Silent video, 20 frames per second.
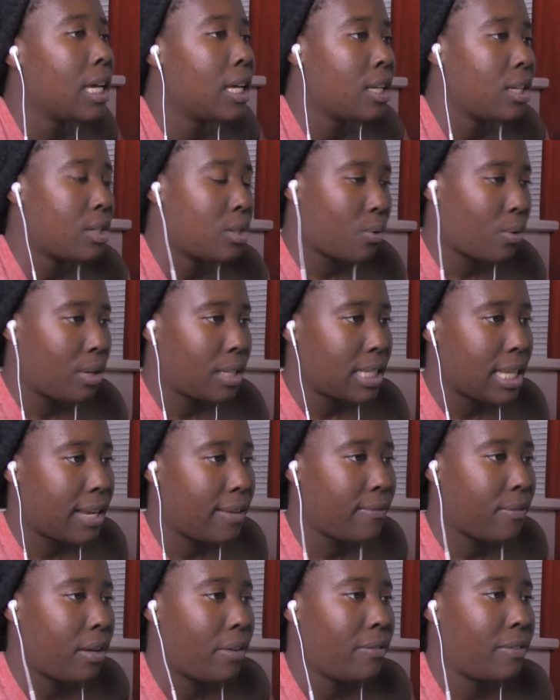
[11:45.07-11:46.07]
stories that
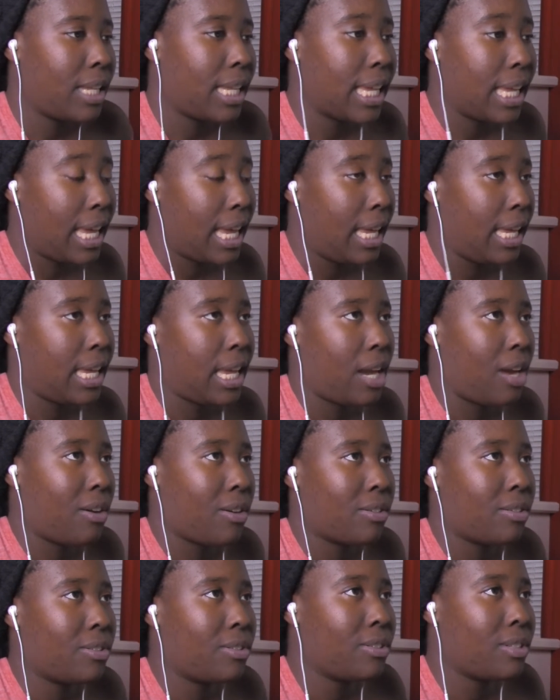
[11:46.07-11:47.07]
involve gay
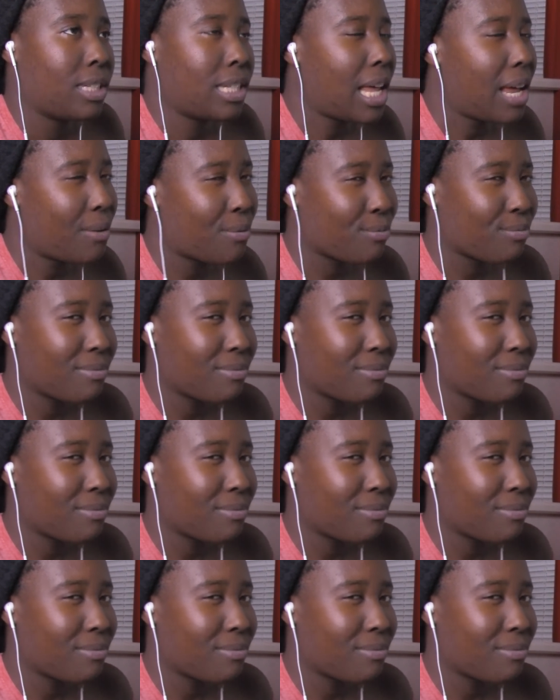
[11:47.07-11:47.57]
characters. Not